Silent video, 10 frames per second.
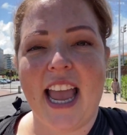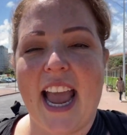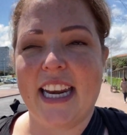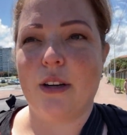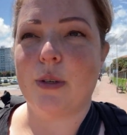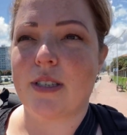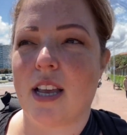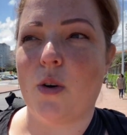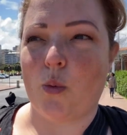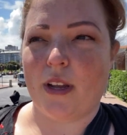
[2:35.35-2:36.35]
And it was
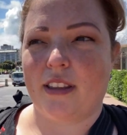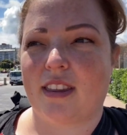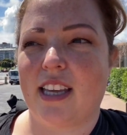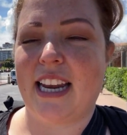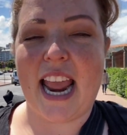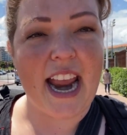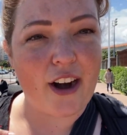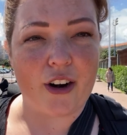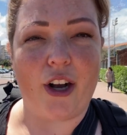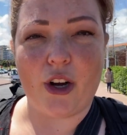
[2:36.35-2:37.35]
with an
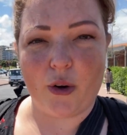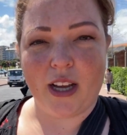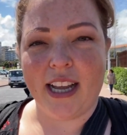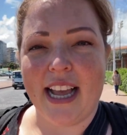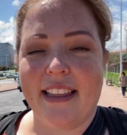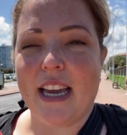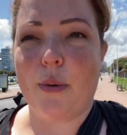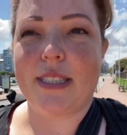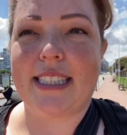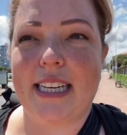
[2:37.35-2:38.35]
arrow that
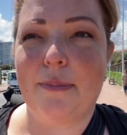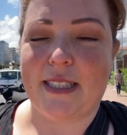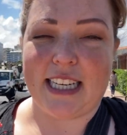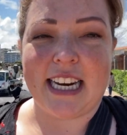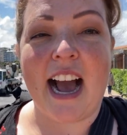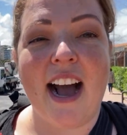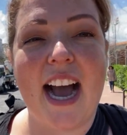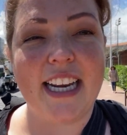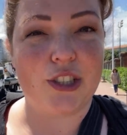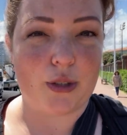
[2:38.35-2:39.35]
was dipped in
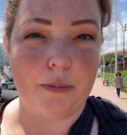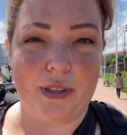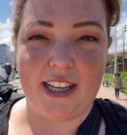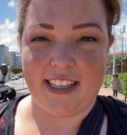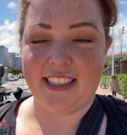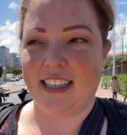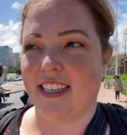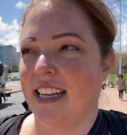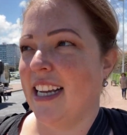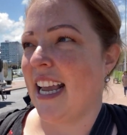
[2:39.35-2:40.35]
hydra blood.
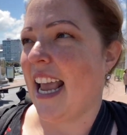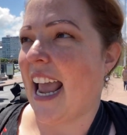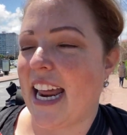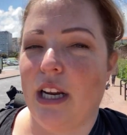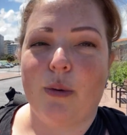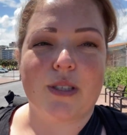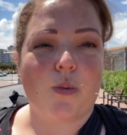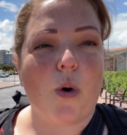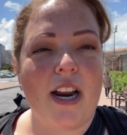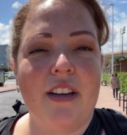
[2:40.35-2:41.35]
And it was
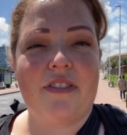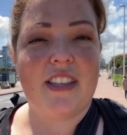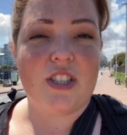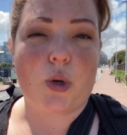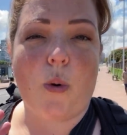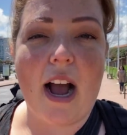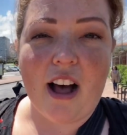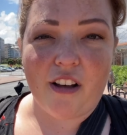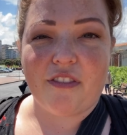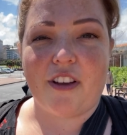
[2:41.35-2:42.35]
one of the
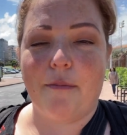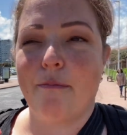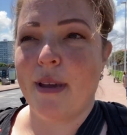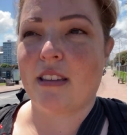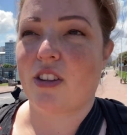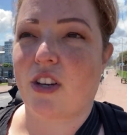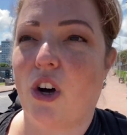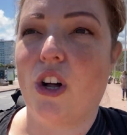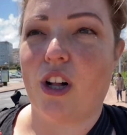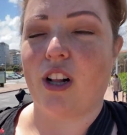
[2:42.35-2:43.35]
12
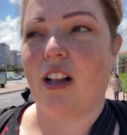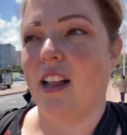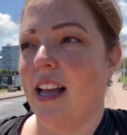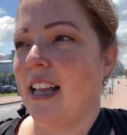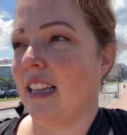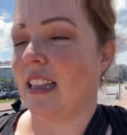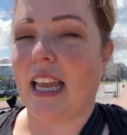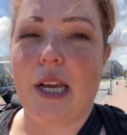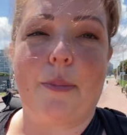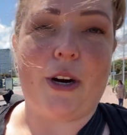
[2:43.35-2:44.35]
mythical
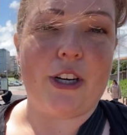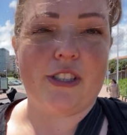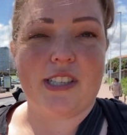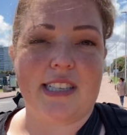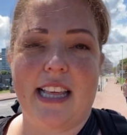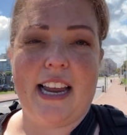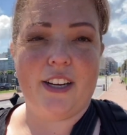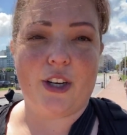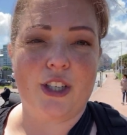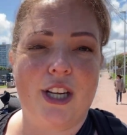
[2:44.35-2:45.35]
labors that
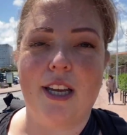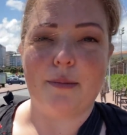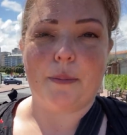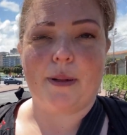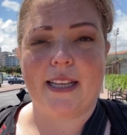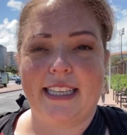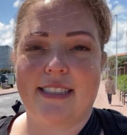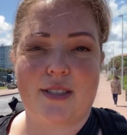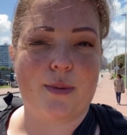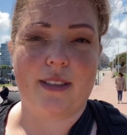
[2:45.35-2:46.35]
earned him a
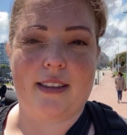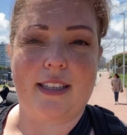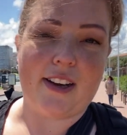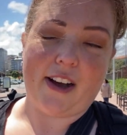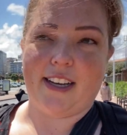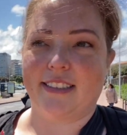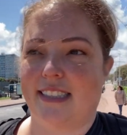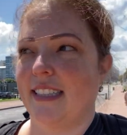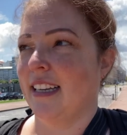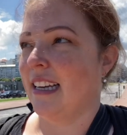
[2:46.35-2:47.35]
place with the gods.